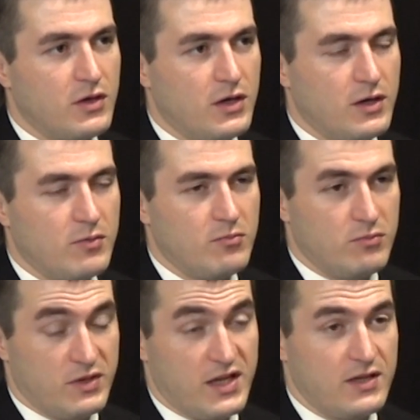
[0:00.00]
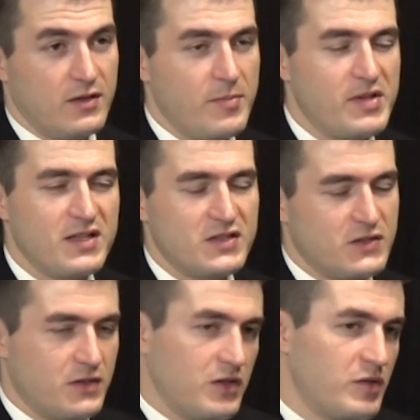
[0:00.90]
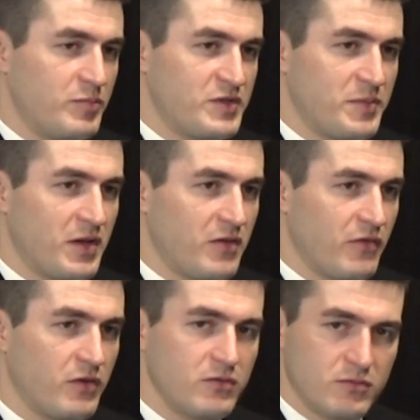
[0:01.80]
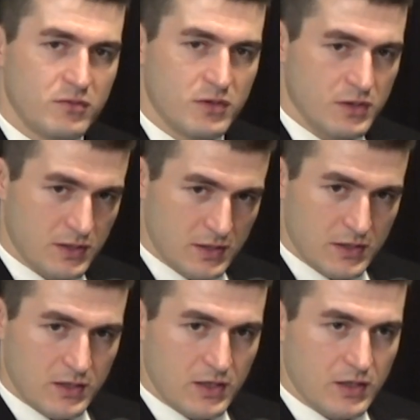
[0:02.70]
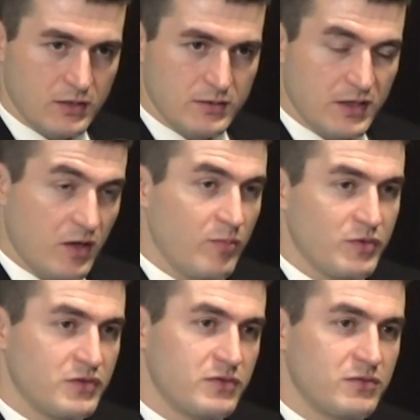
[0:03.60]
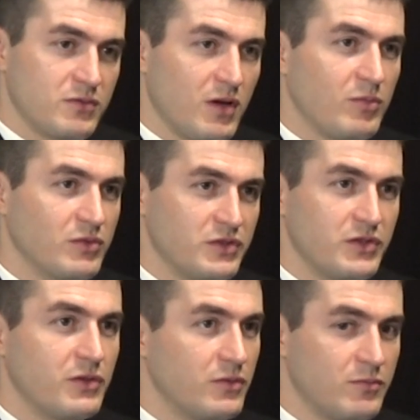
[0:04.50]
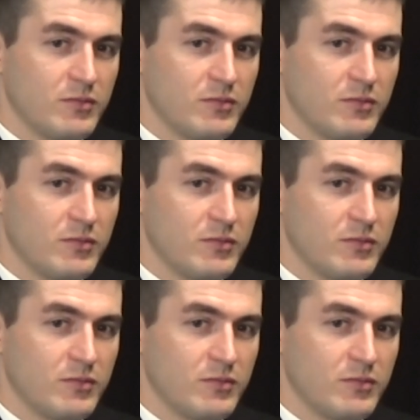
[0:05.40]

And that, I mean, it's just another perspective on that humbles you.